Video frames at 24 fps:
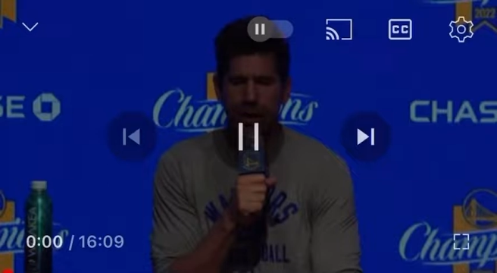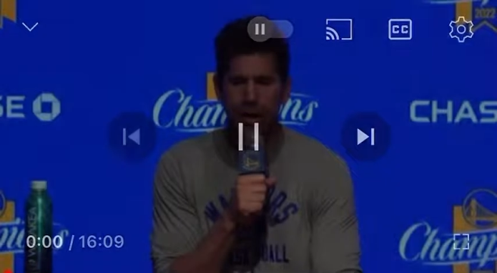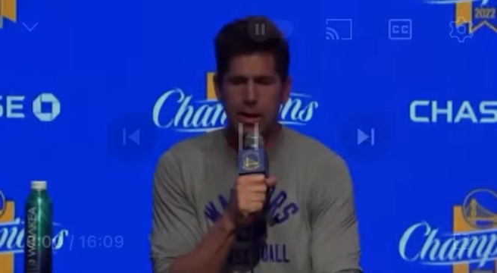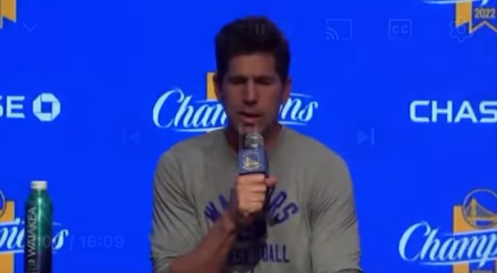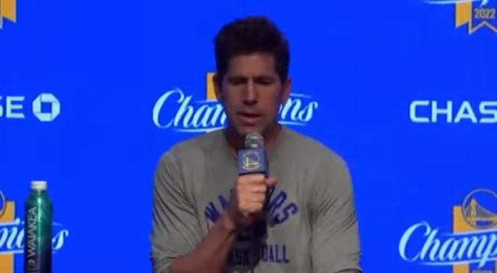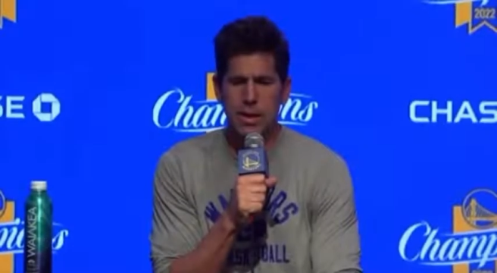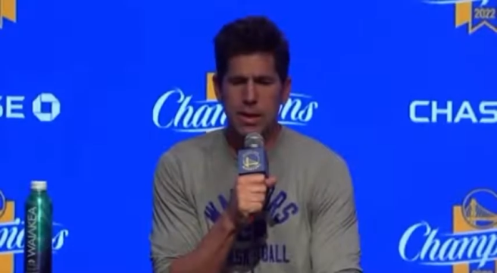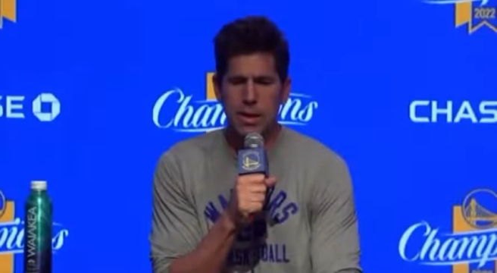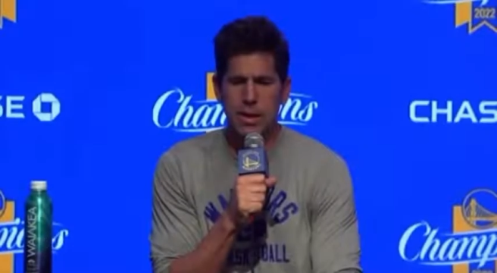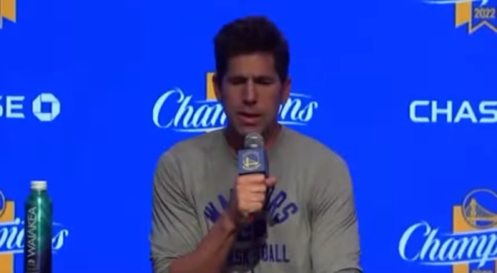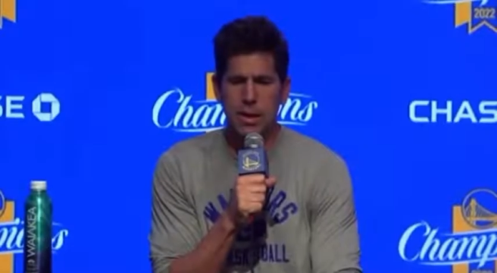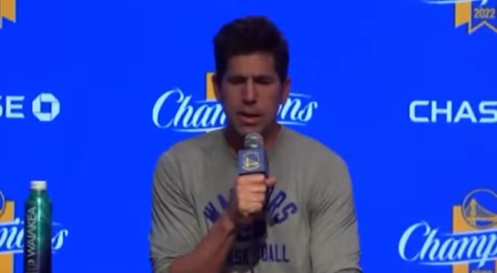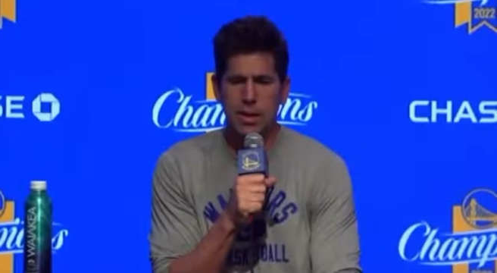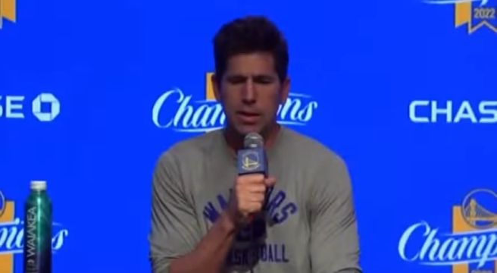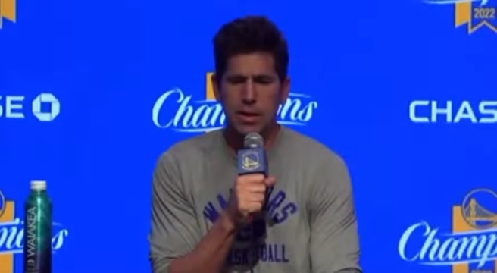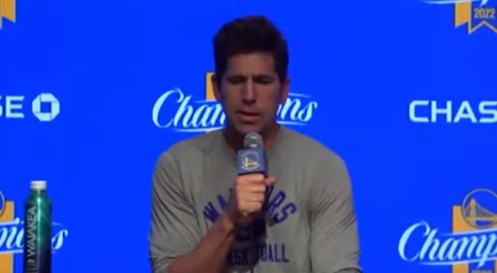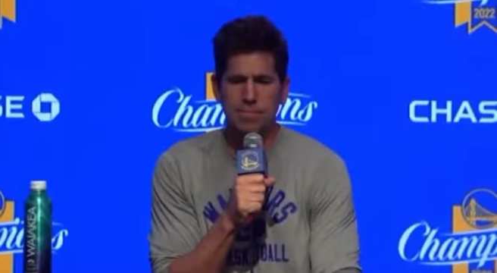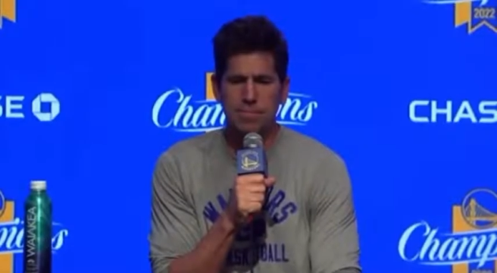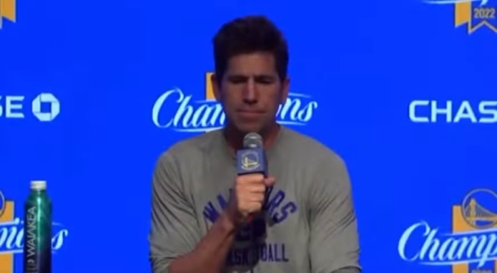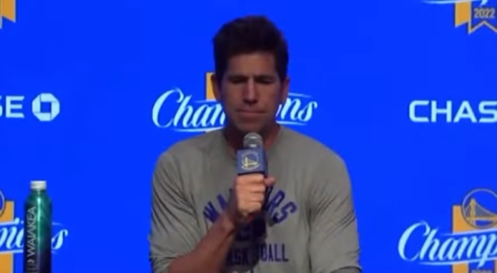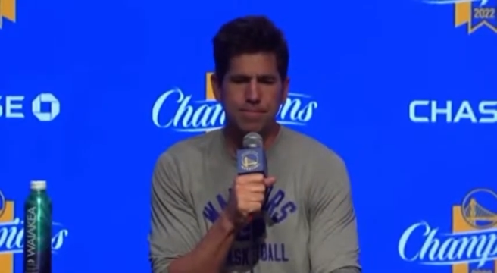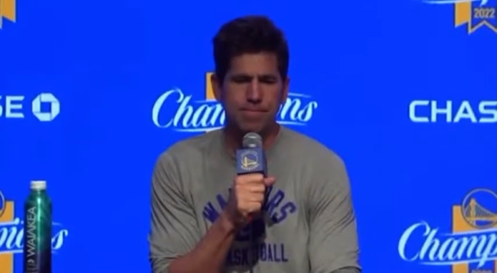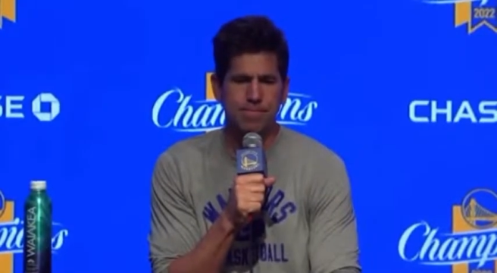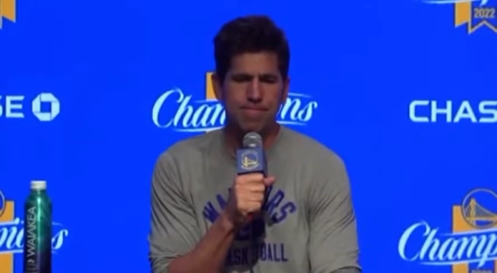And
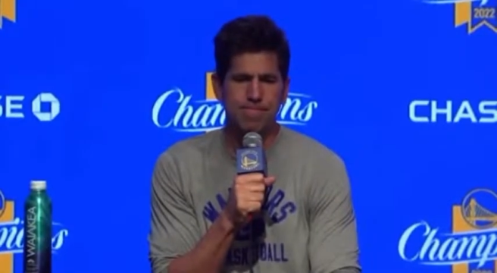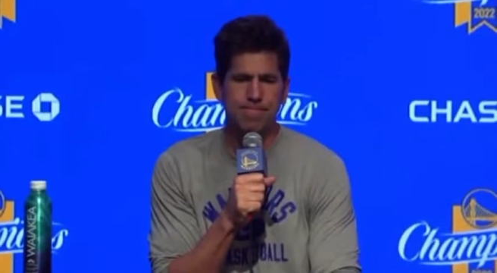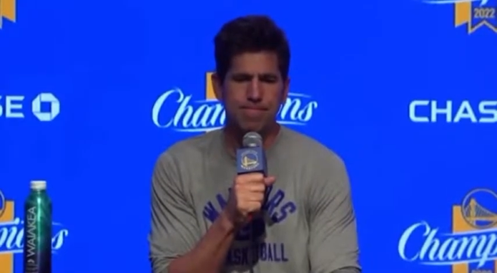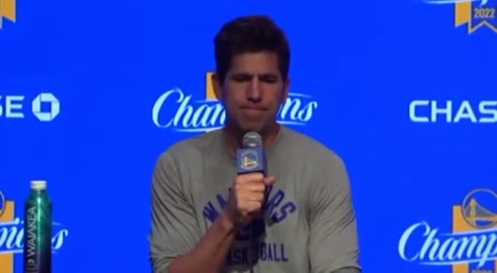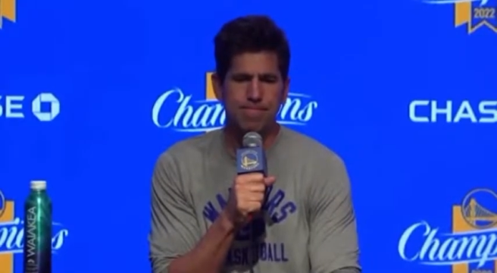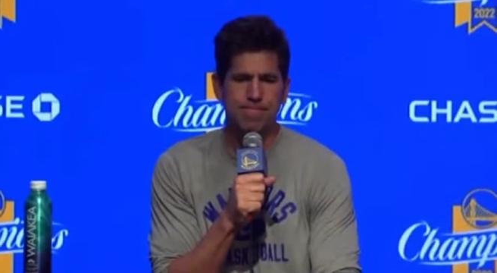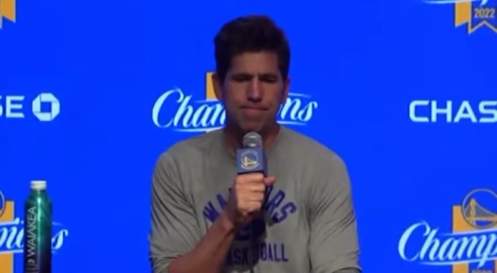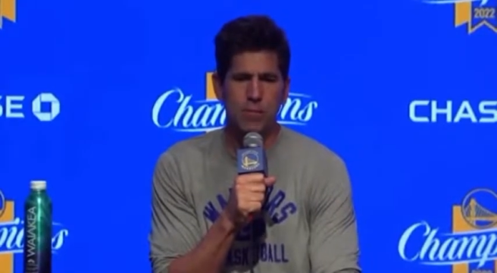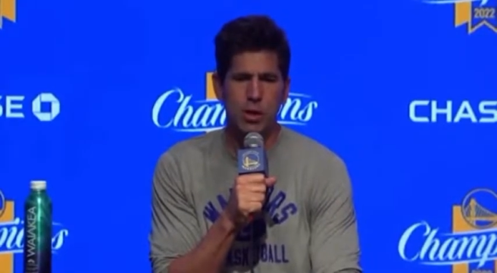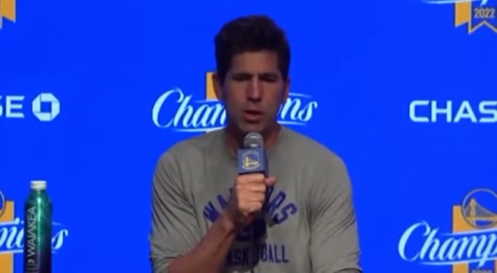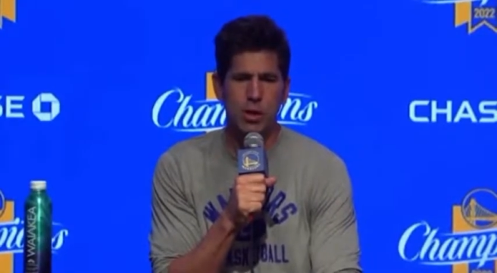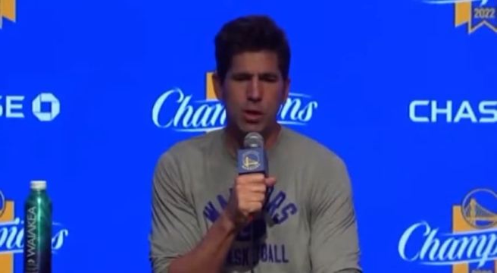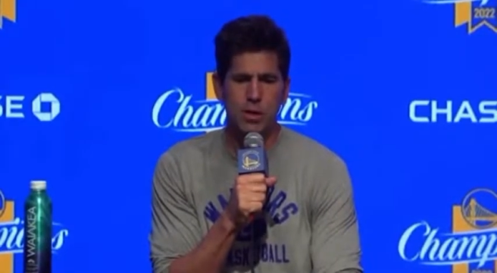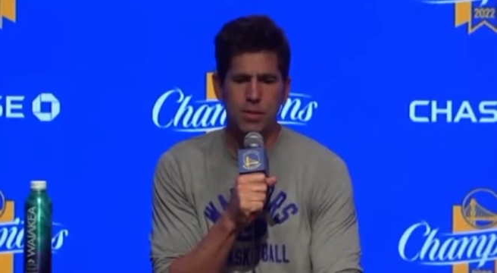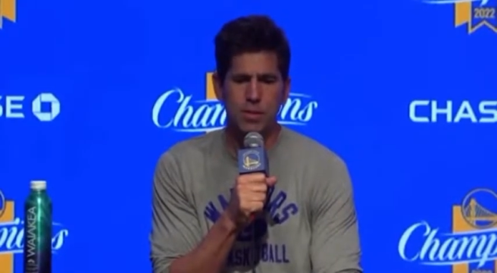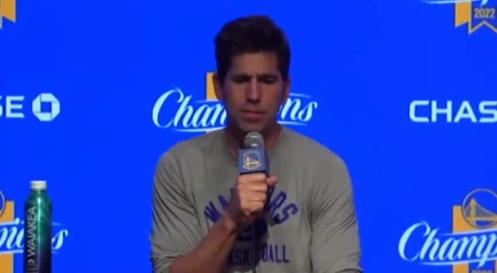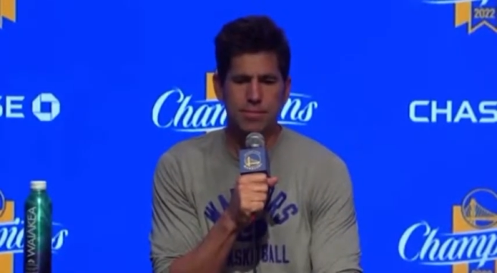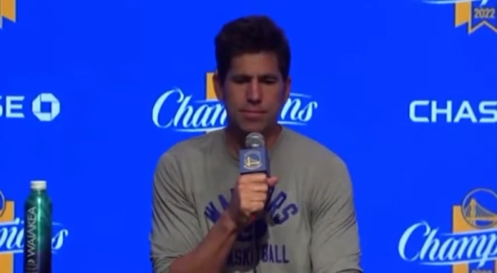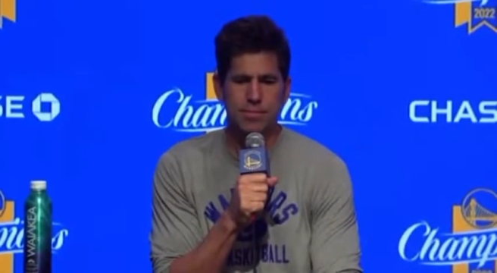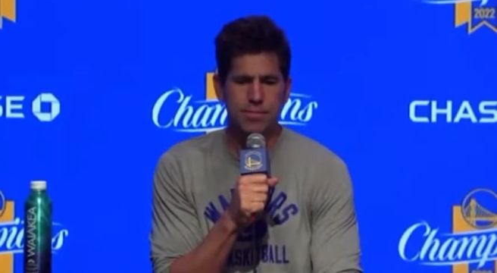look,